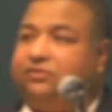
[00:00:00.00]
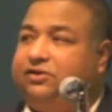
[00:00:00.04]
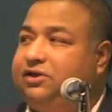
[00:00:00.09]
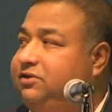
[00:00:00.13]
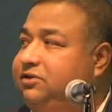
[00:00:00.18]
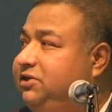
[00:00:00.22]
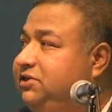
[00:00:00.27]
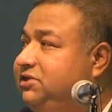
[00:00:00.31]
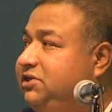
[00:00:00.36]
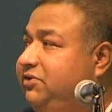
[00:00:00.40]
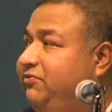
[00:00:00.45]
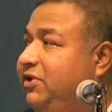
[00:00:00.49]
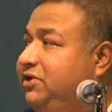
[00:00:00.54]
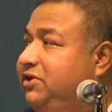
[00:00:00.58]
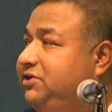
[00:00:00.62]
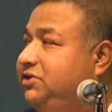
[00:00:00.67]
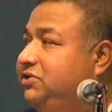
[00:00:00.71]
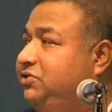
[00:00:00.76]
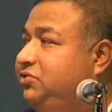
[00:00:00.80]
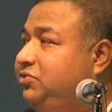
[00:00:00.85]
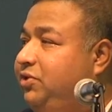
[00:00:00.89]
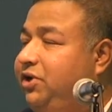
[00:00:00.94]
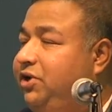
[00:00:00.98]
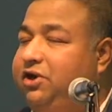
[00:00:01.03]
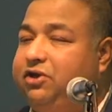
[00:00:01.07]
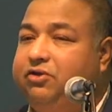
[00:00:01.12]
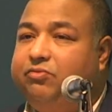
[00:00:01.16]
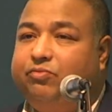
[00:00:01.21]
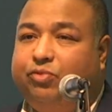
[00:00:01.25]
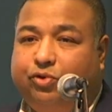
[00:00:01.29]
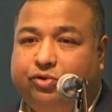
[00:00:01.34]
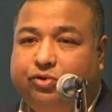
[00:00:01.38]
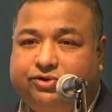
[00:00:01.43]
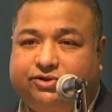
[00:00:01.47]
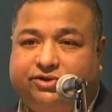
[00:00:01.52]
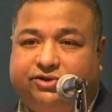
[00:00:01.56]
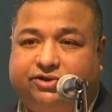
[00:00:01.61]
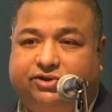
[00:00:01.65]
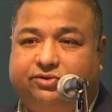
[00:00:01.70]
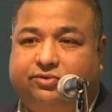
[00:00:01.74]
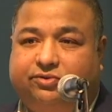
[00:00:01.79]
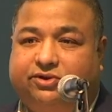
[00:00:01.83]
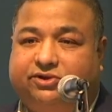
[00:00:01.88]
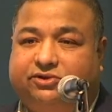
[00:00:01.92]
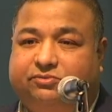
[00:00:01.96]
This event is really important
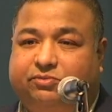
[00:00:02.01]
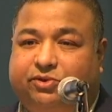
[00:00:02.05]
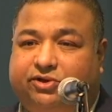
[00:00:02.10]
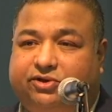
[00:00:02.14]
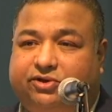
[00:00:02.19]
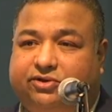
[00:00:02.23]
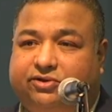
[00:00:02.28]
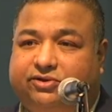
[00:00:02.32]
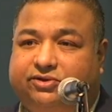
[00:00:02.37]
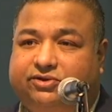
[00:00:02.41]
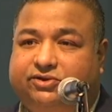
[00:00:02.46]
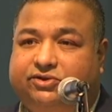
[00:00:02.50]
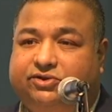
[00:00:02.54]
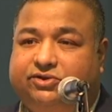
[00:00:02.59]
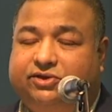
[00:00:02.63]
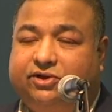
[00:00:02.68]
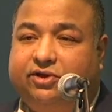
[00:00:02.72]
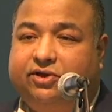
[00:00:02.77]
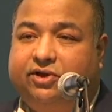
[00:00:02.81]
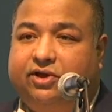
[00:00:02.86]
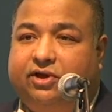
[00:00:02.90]
to us because